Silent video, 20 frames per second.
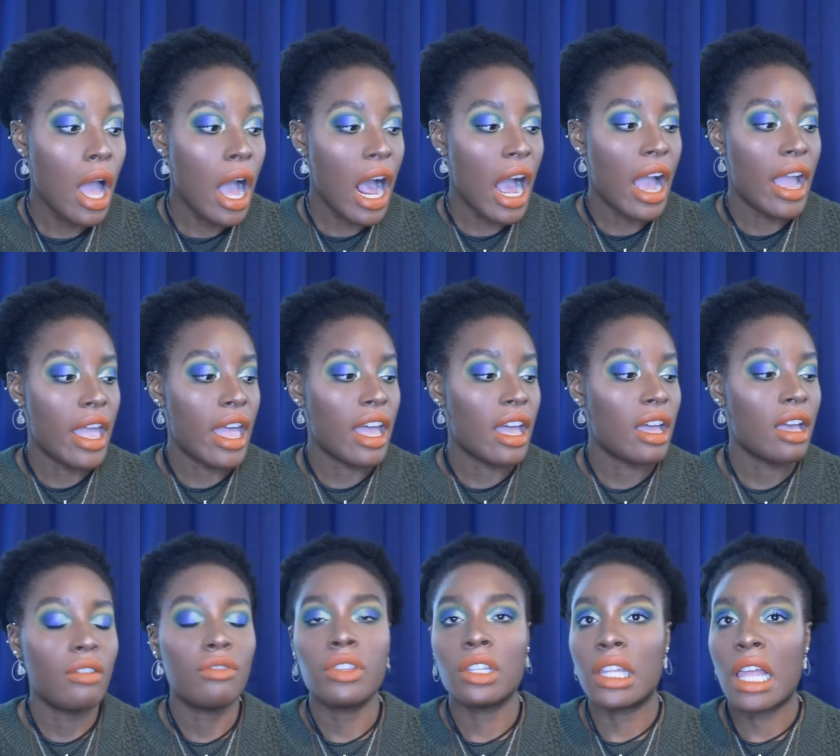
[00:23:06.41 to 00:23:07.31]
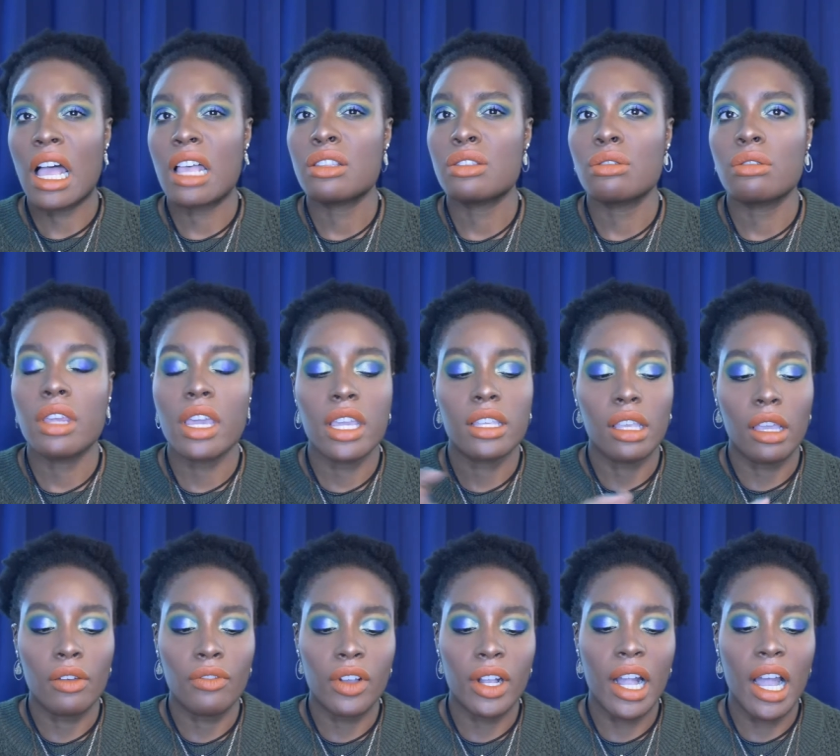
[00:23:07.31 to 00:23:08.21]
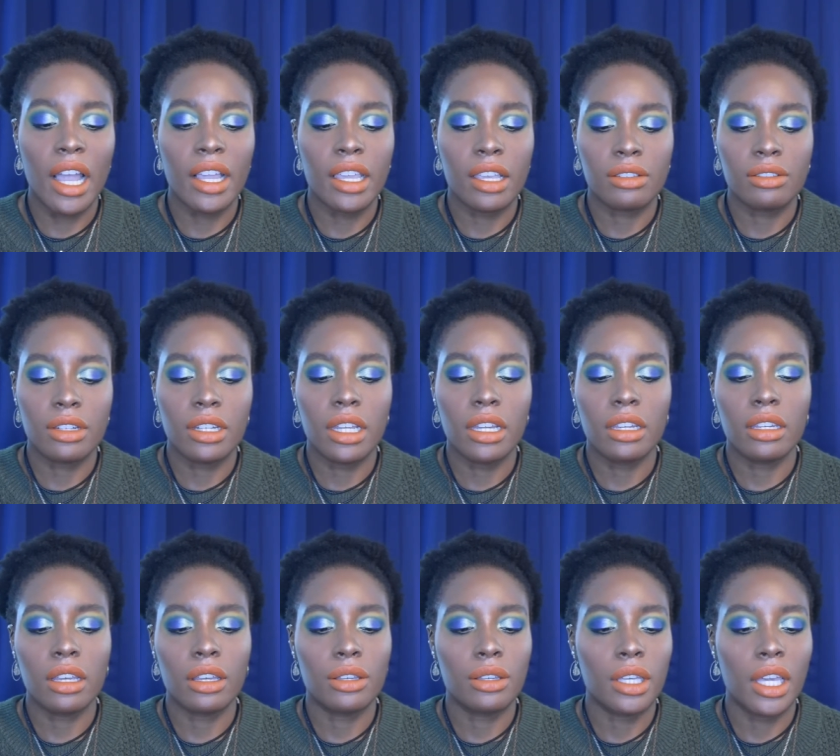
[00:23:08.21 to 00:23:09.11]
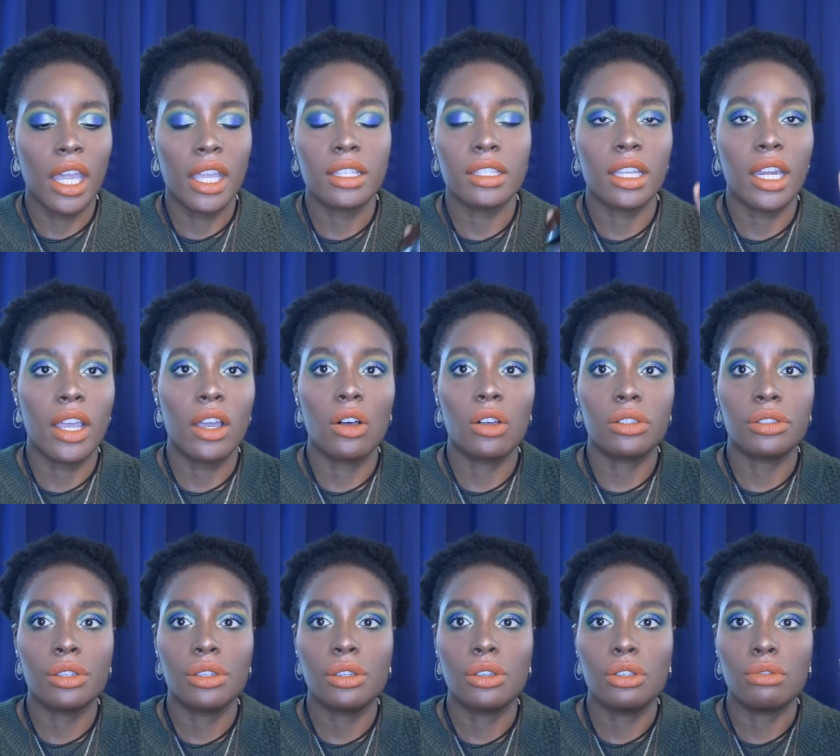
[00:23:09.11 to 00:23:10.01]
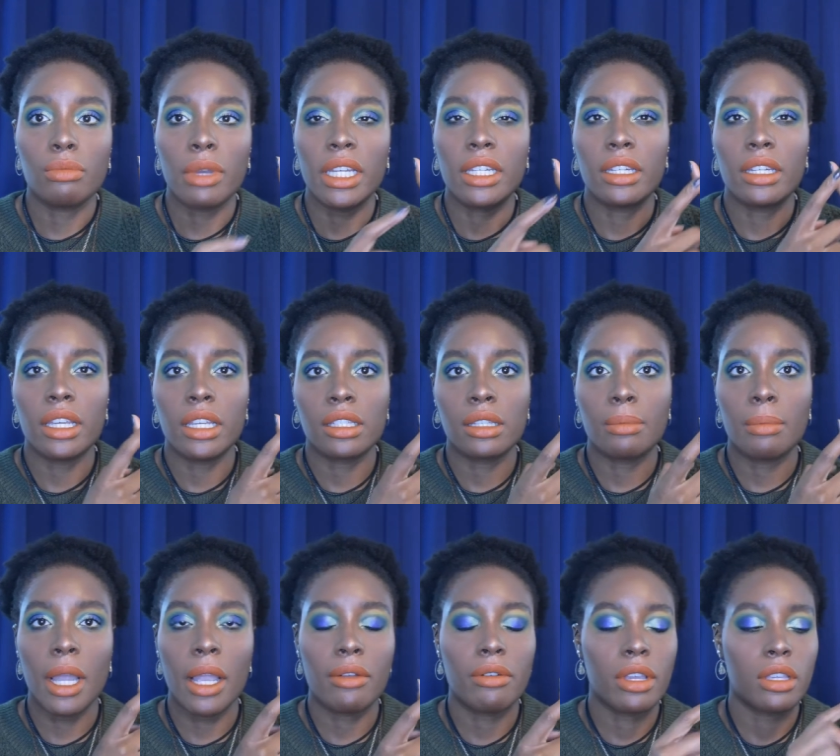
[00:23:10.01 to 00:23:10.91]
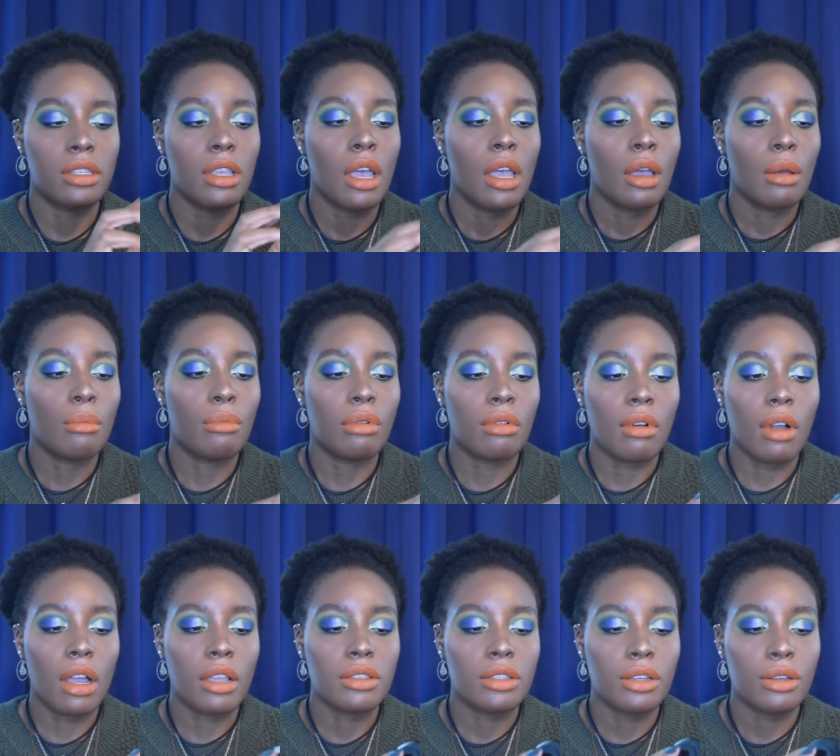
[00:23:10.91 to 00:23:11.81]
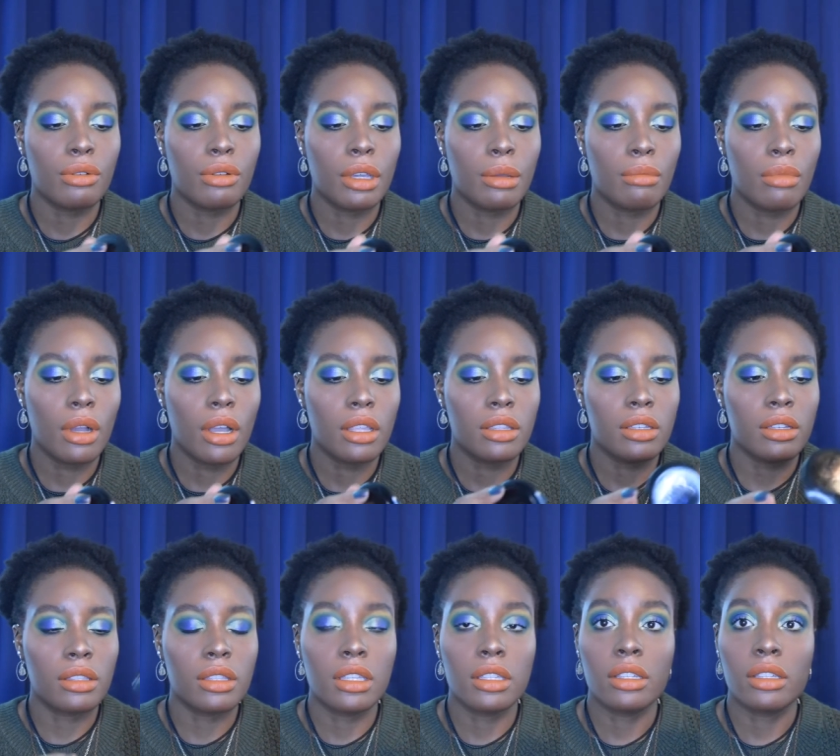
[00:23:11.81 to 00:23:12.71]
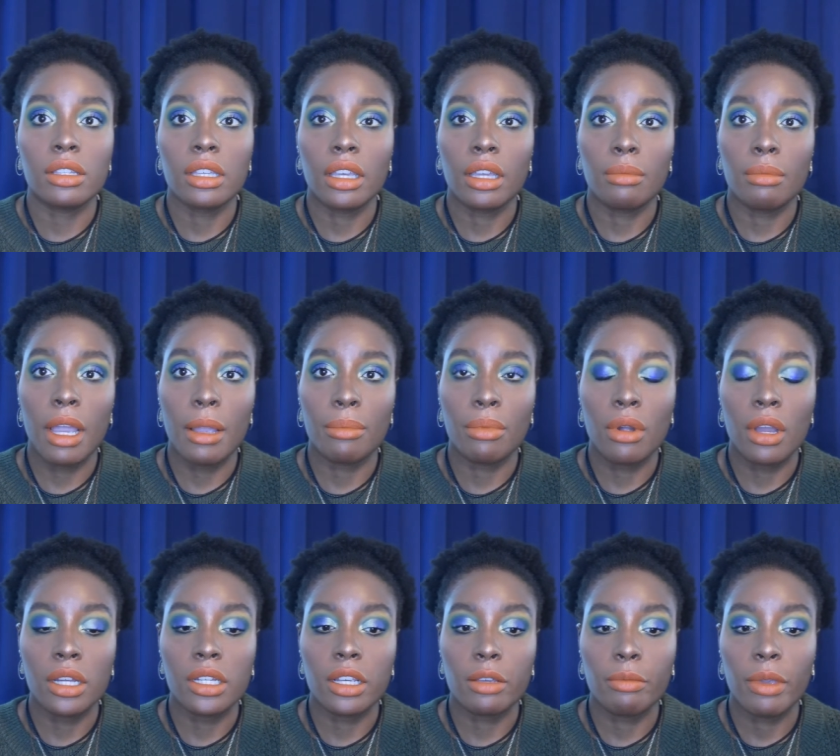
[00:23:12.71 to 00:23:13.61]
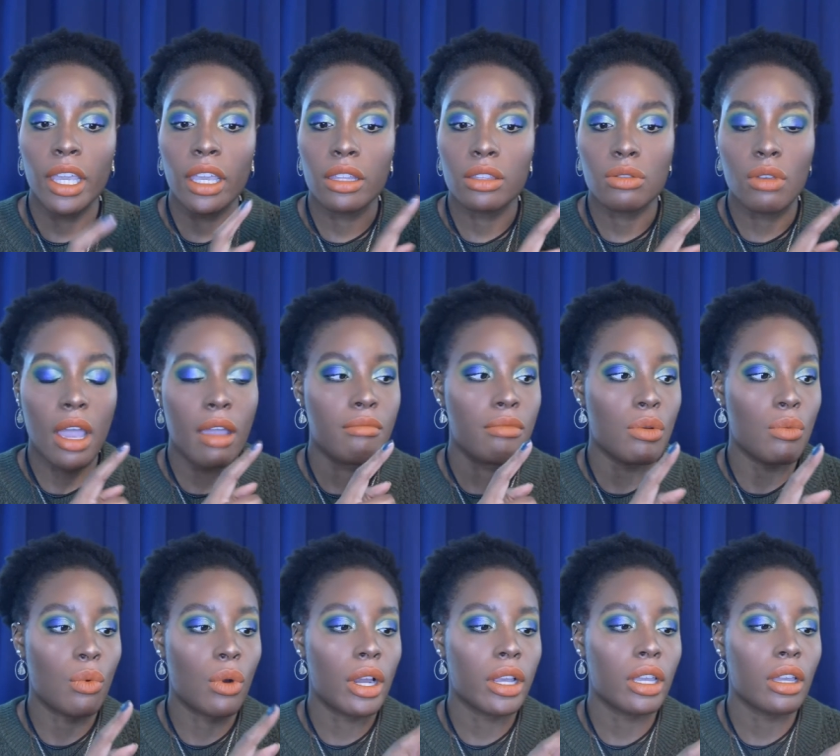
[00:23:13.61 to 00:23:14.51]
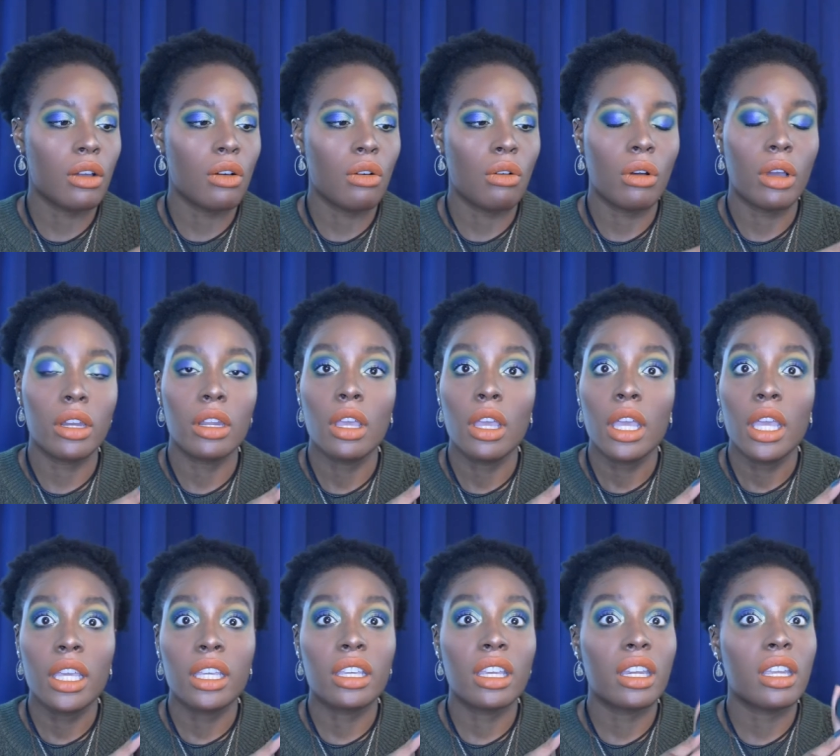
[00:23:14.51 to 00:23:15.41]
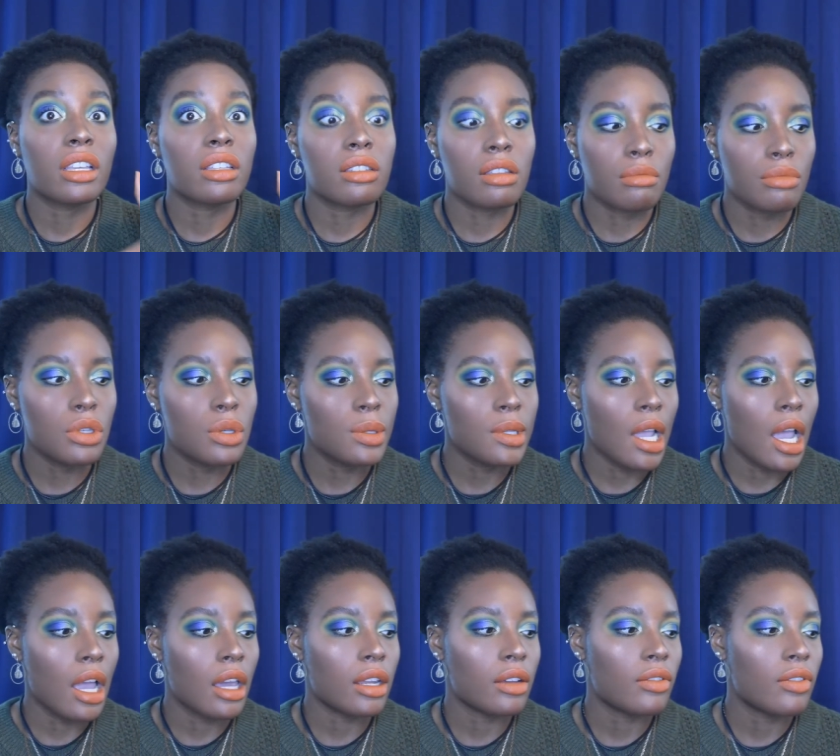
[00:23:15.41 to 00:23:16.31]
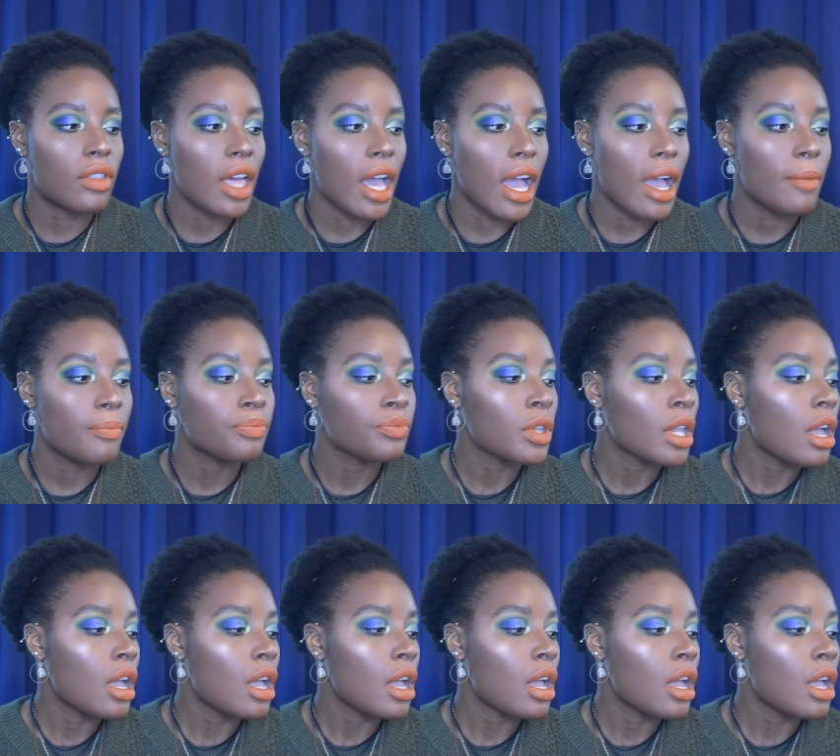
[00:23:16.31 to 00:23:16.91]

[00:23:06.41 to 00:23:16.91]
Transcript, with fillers: I have the last two days, I forgot yesterday to tell you guys that I also used my Danessa Myricks bronzer, cream bronzer. This is in my project pan, so I've been working on getting some use out of that.